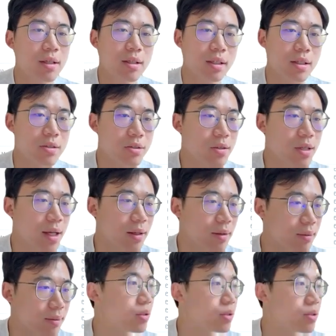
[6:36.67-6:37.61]
Let's do that.
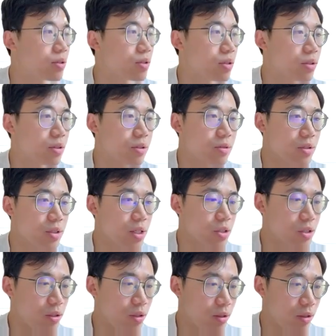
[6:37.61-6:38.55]
Start a new
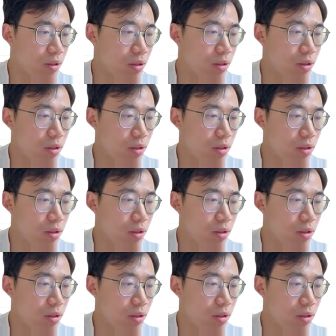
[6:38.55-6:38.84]
session.